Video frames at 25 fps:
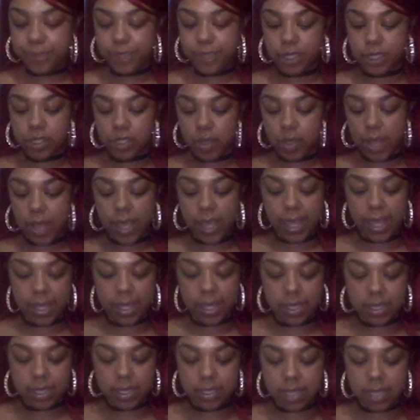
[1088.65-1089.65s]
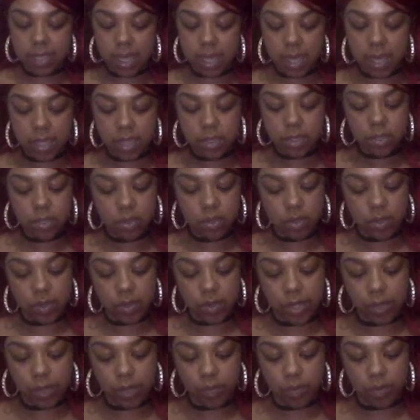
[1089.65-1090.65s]
so I got this
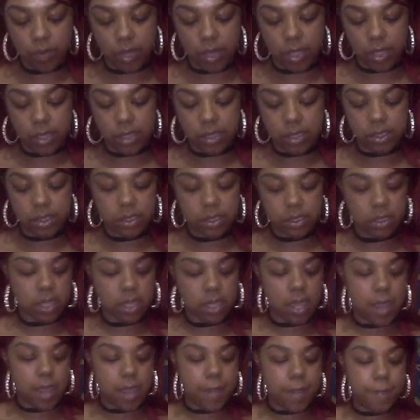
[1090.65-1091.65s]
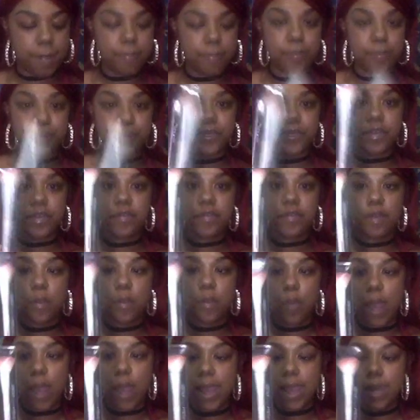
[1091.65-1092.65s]
contouring brush um, from
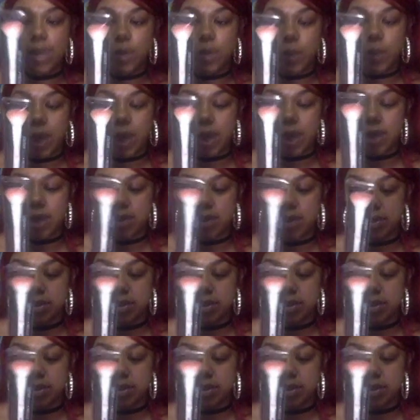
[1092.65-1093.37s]
Wet n Wild.